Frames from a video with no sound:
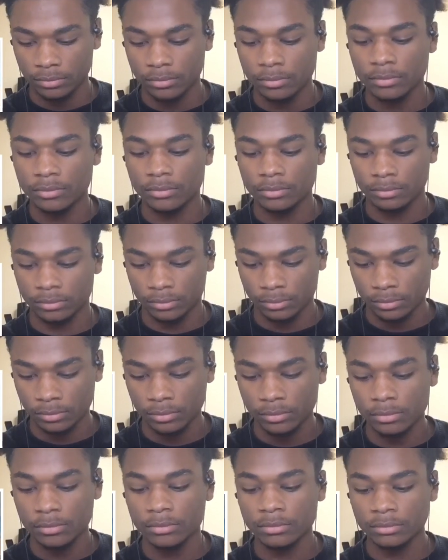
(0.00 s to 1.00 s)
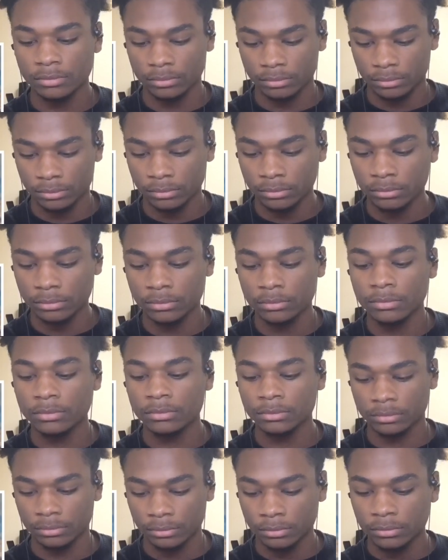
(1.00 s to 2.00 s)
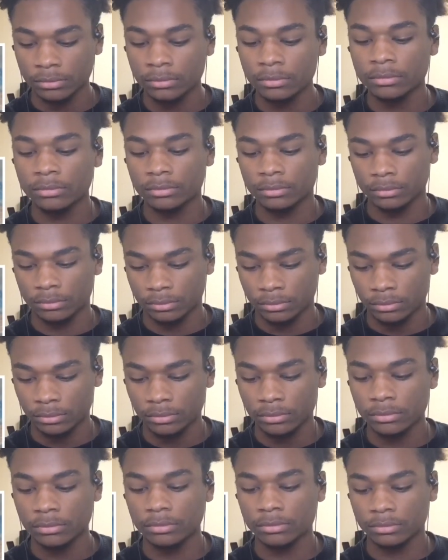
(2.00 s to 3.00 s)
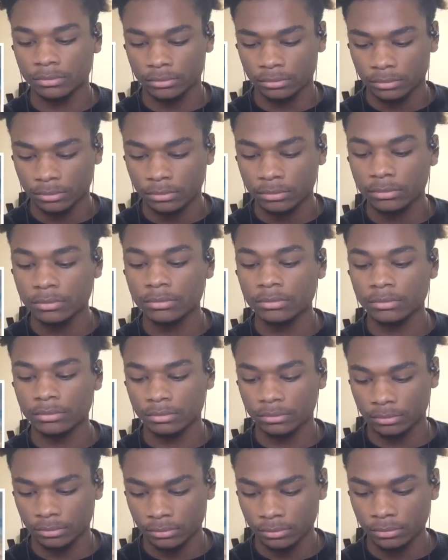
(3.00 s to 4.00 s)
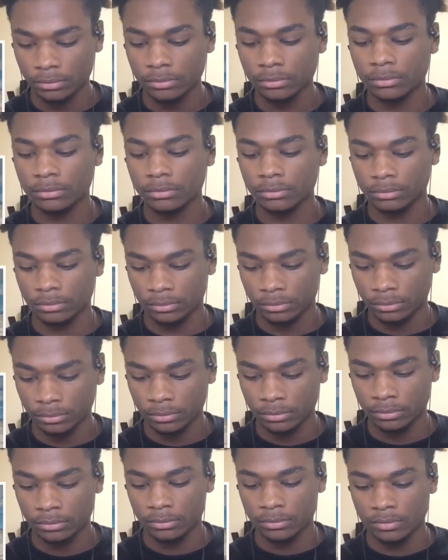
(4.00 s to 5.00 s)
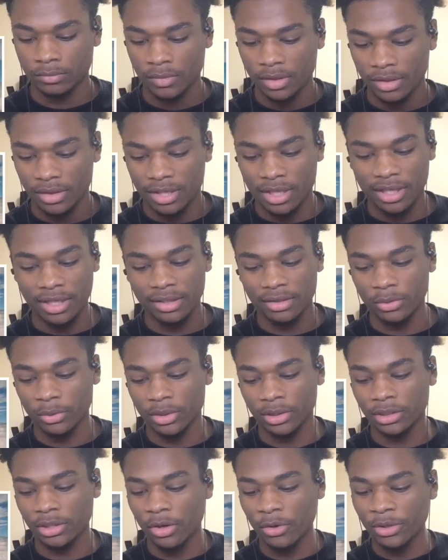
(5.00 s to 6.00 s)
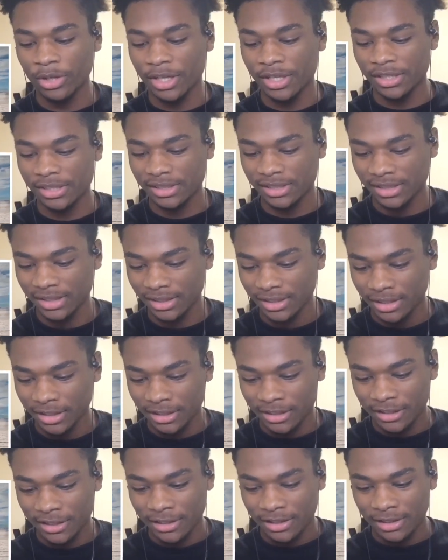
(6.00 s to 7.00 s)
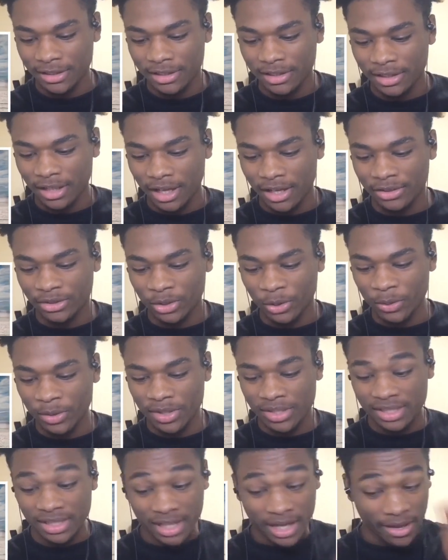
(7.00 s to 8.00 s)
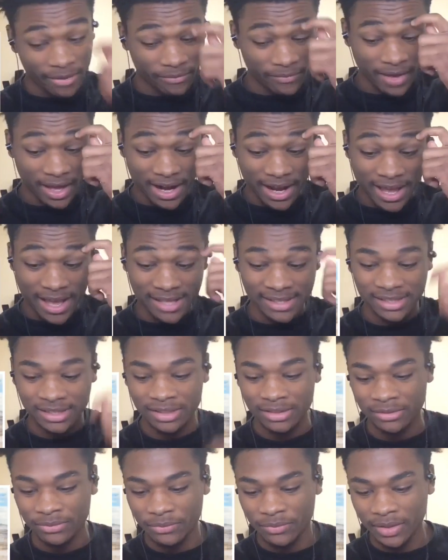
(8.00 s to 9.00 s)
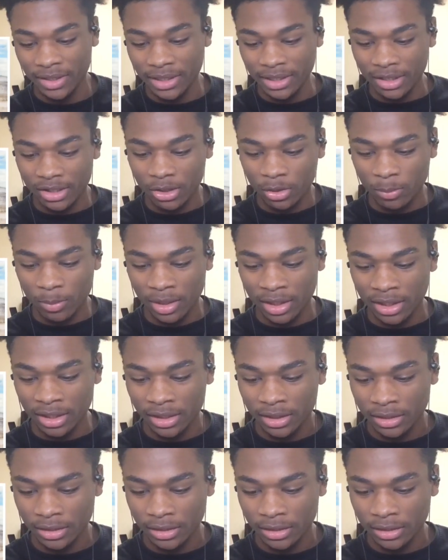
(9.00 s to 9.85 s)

Somebody only close to can get you like off your. I be on my. i He doing donuts. A donuts in that fat ass vehicle, bro.